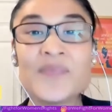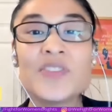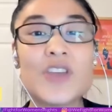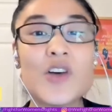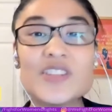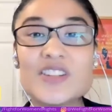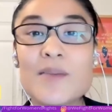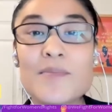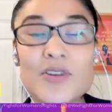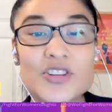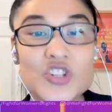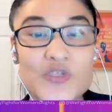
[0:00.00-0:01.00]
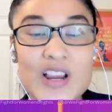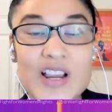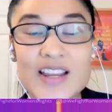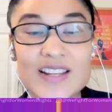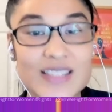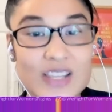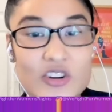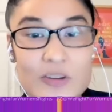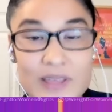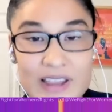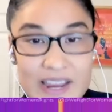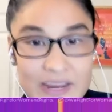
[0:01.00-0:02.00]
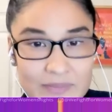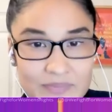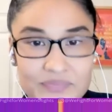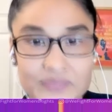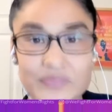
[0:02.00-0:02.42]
those numbers shrink considerably